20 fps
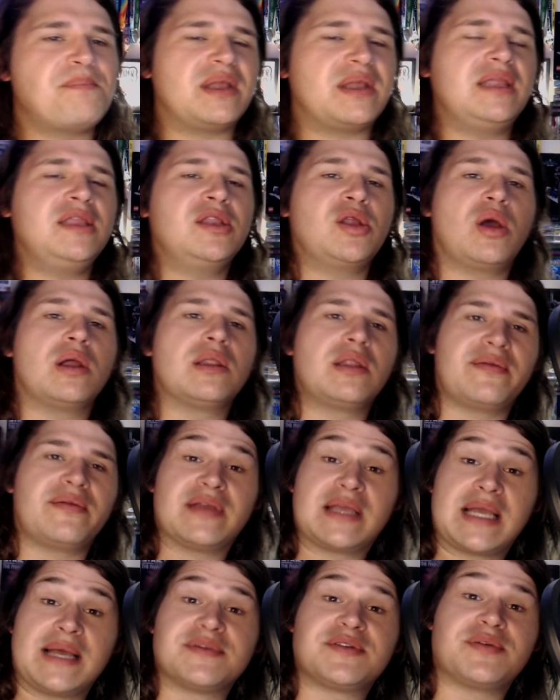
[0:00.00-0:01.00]
But you know, a lot of
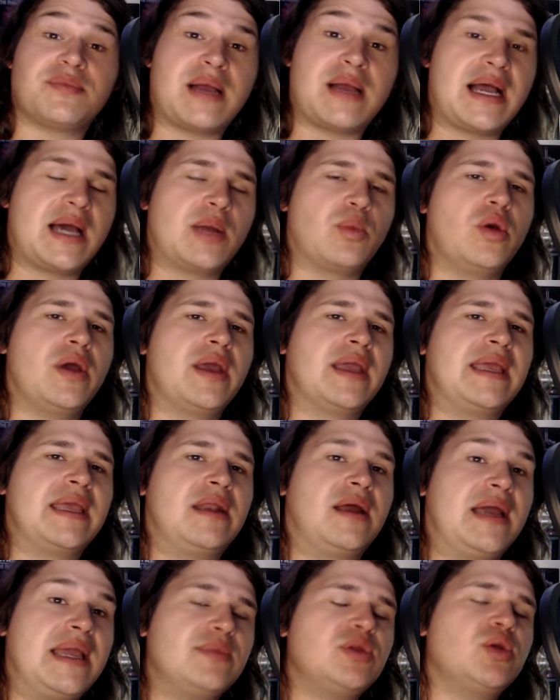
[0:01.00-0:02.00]
it comes from hard work, and
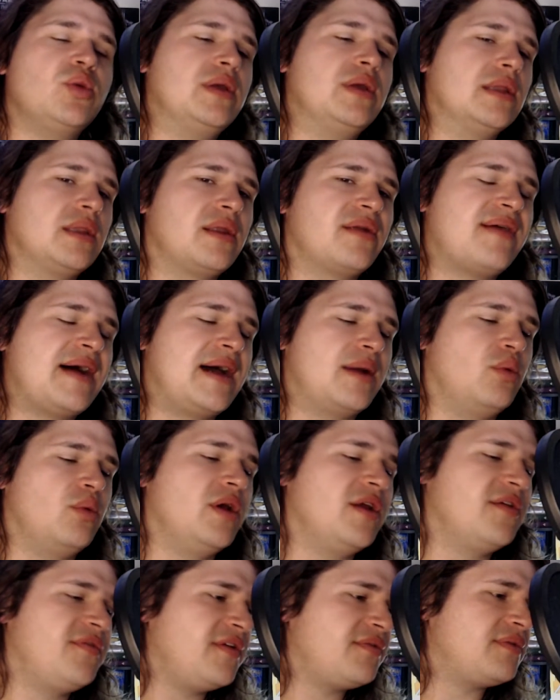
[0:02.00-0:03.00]
I am doing a lot of hard
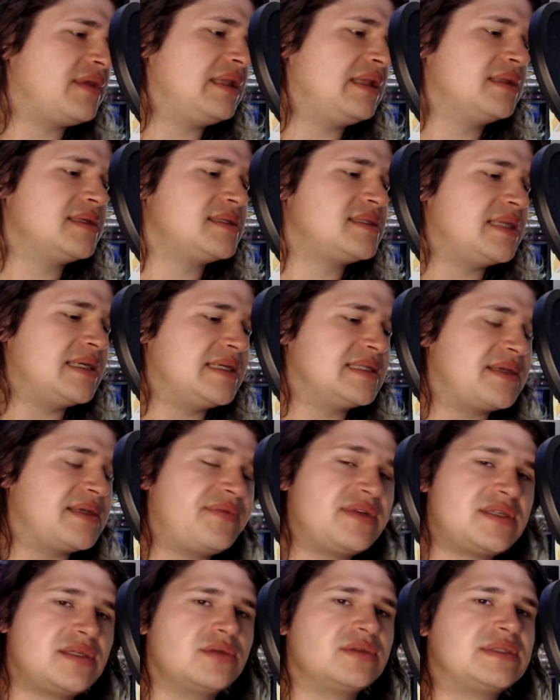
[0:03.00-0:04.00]
work, 15 listings
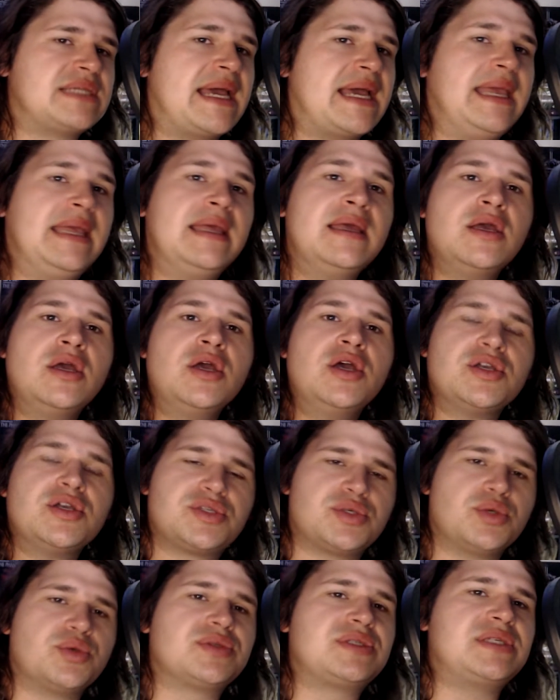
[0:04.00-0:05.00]
every single day,
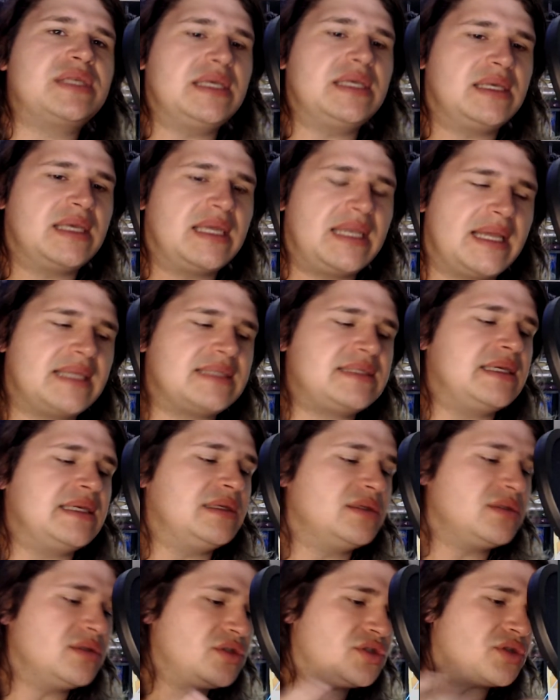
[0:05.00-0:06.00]
sourcing,
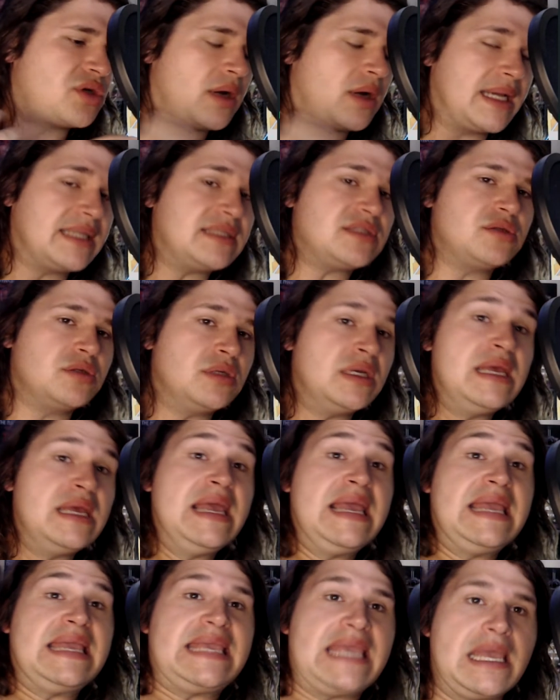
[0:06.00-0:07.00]
connecting, trying to
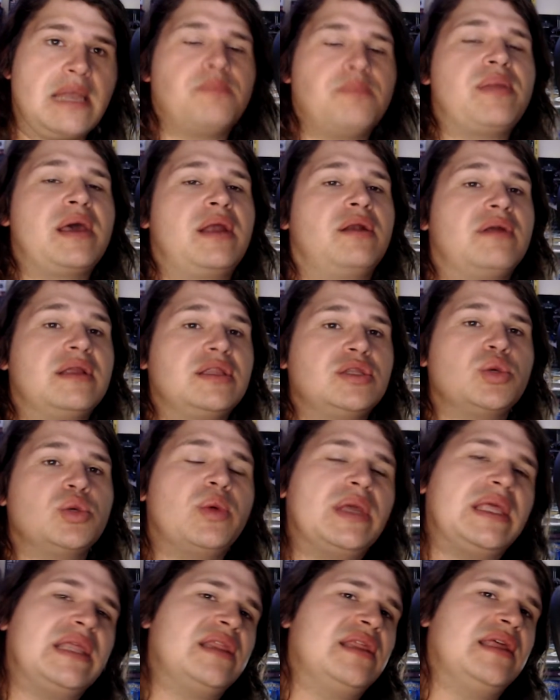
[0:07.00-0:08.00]
get better at
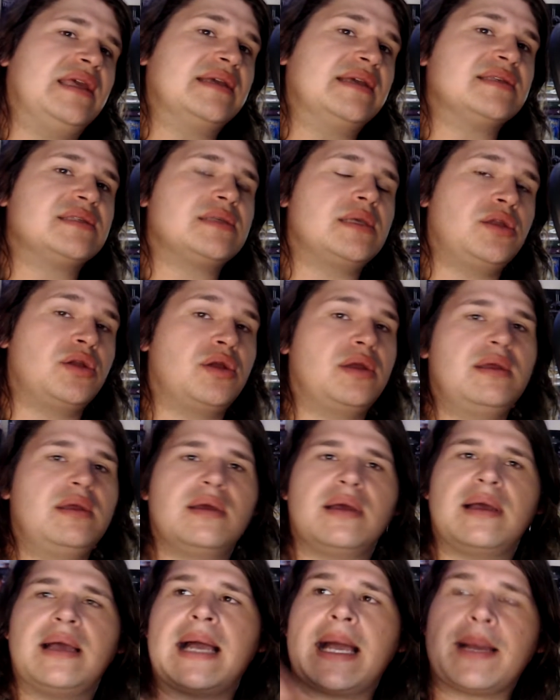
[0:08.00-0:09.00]
doing things, you know,
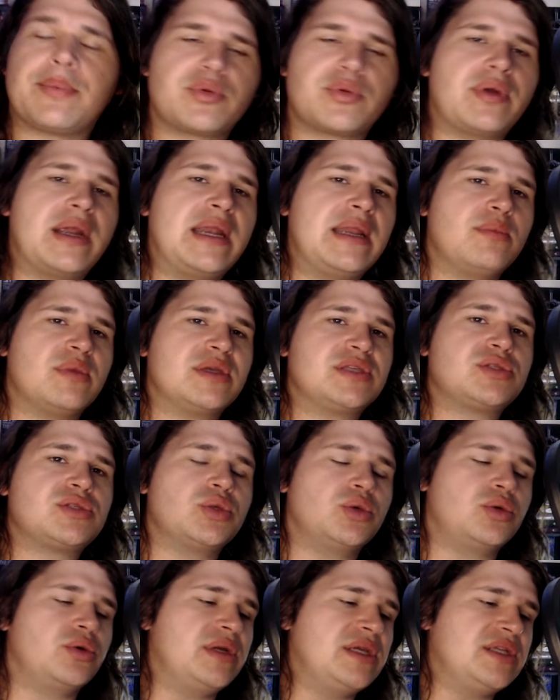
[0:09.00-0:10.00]
upgrading my
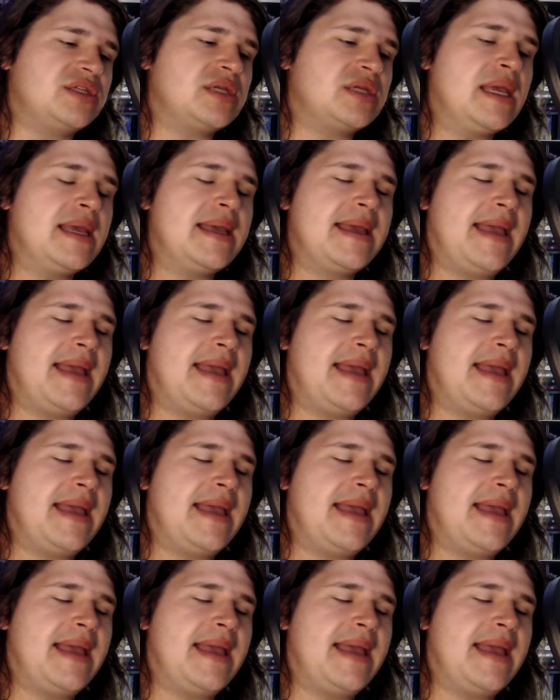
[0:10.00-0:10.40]
storage,